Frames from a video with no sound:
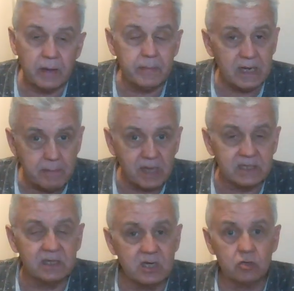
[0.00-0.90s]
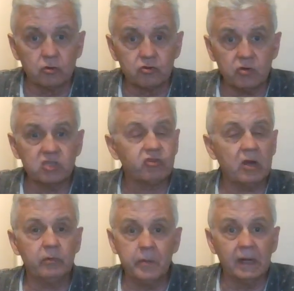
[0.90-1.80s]
many males in these countries,
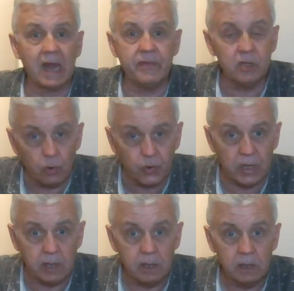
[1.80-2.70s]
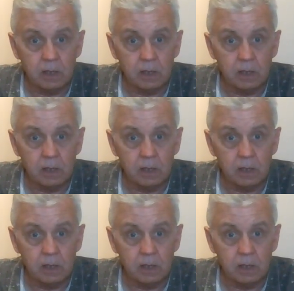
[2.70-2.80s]
treat women like they're nothing.